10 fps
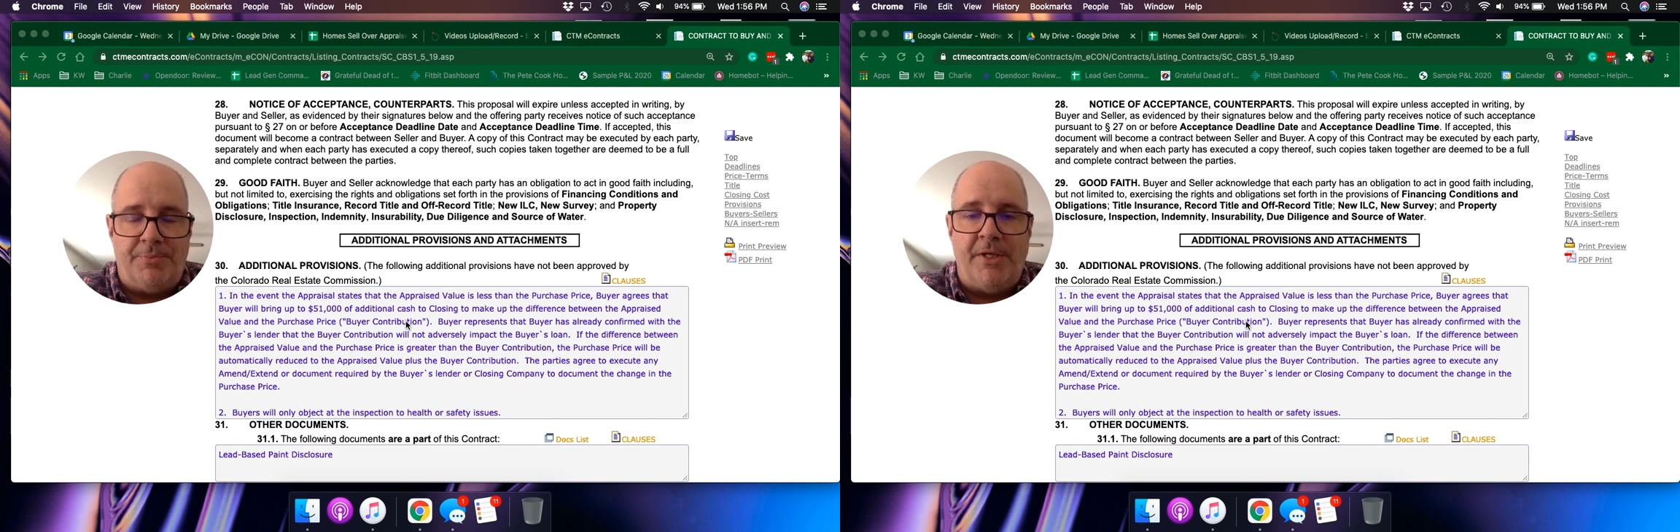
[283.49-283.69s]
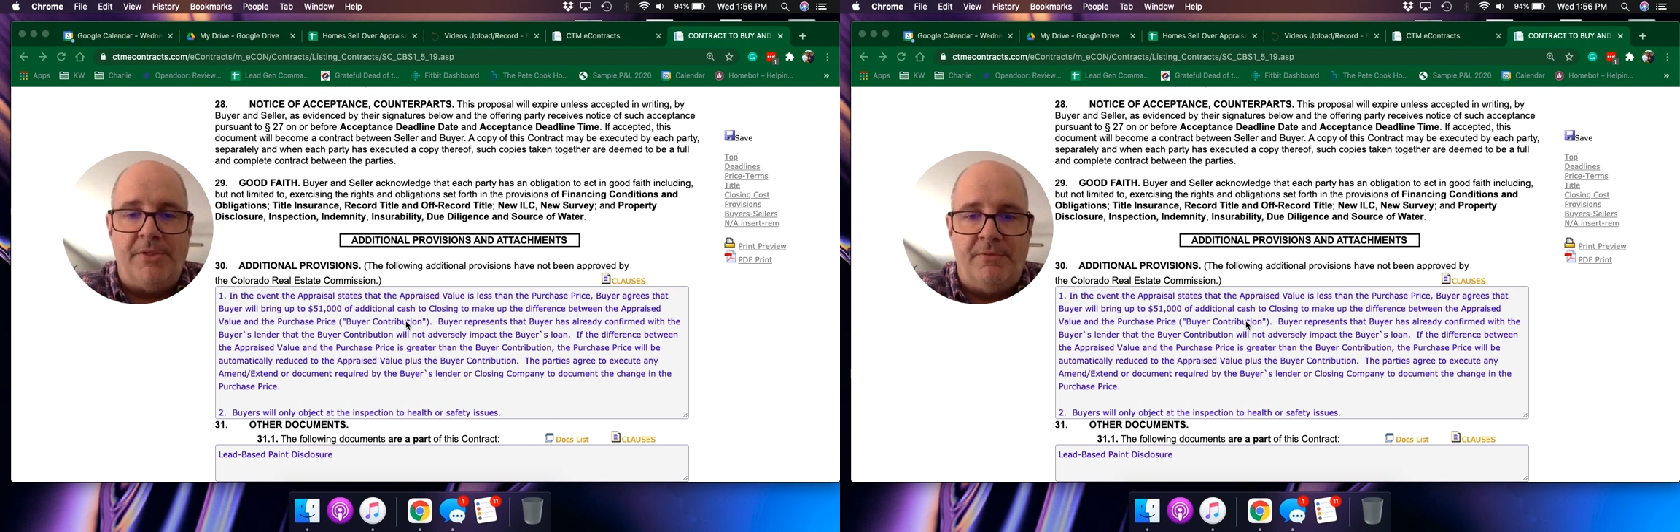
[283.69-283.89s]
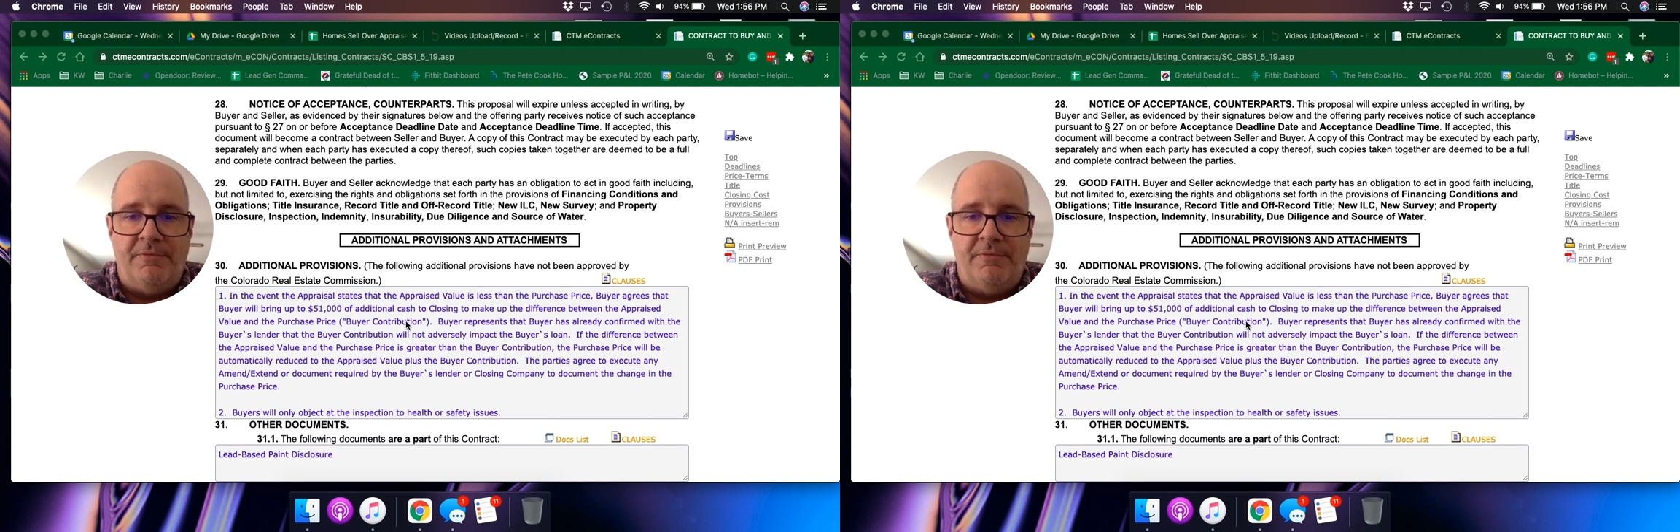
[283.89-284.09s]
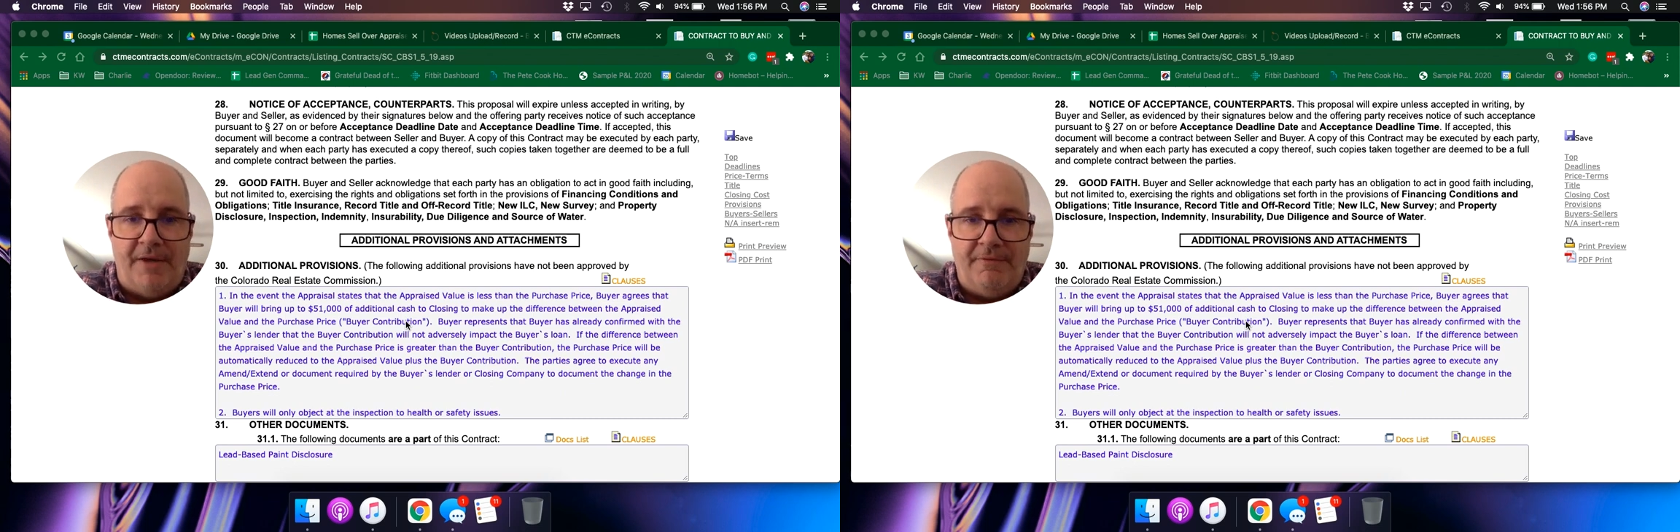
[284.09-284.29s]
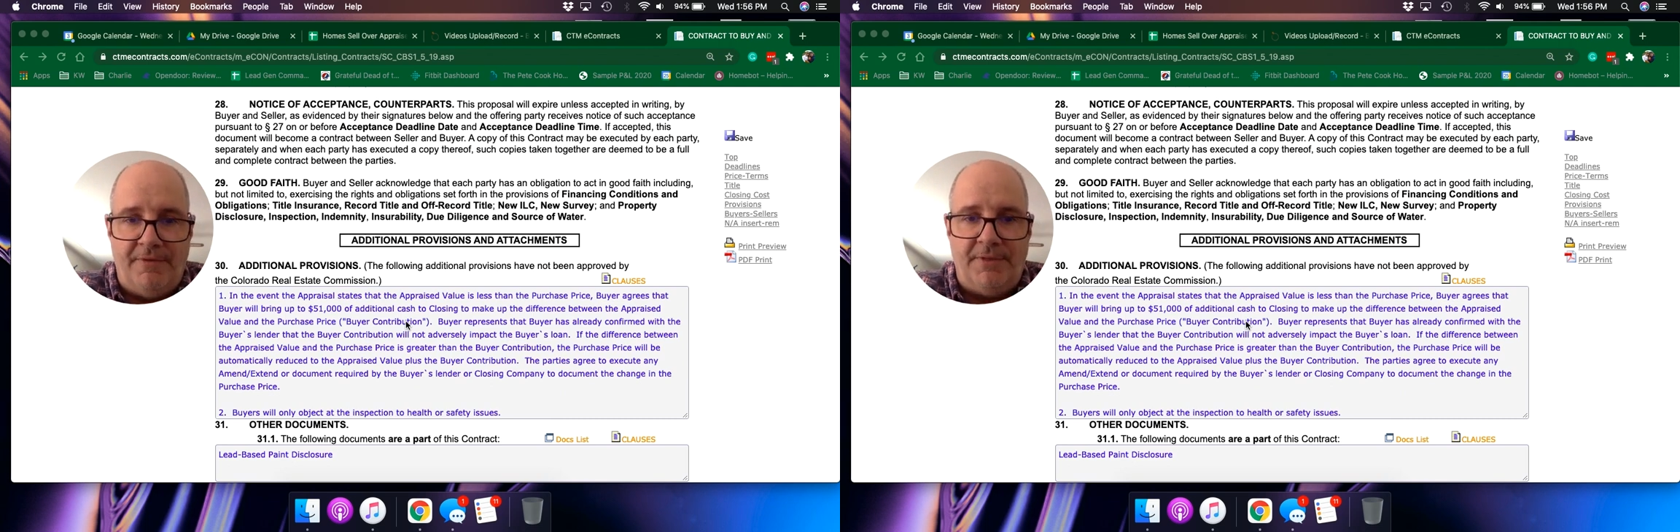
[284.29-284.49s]
price,
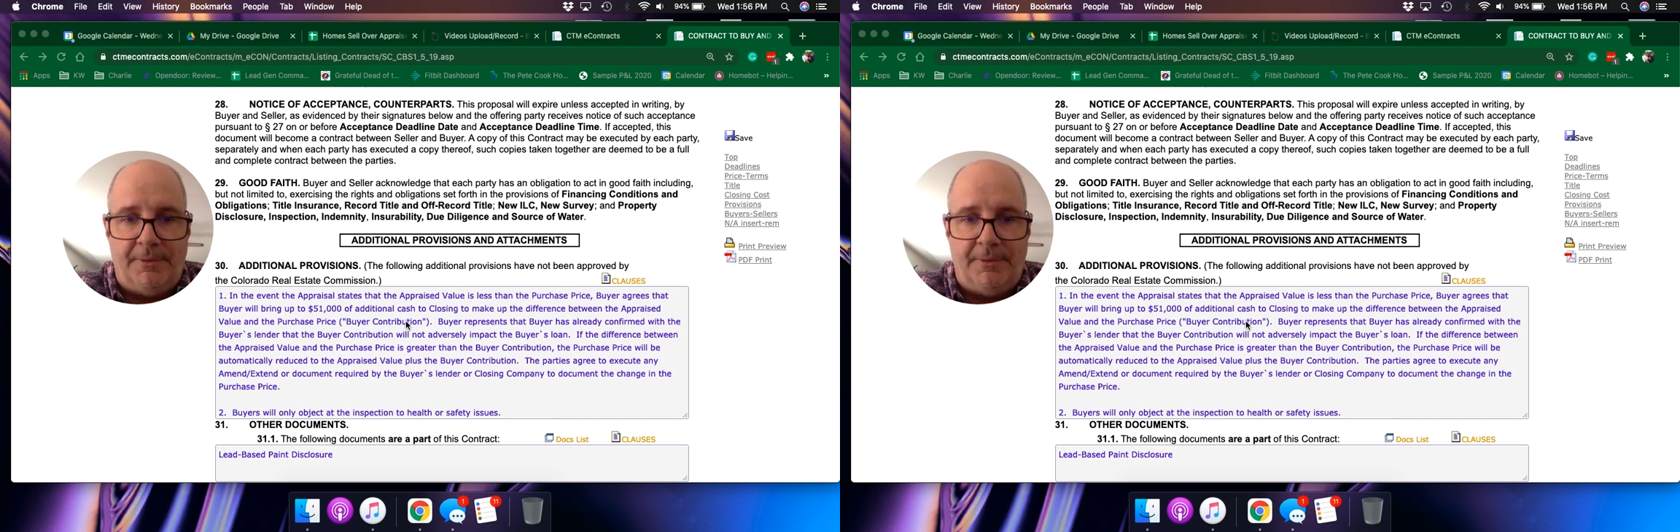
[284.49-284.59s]
550.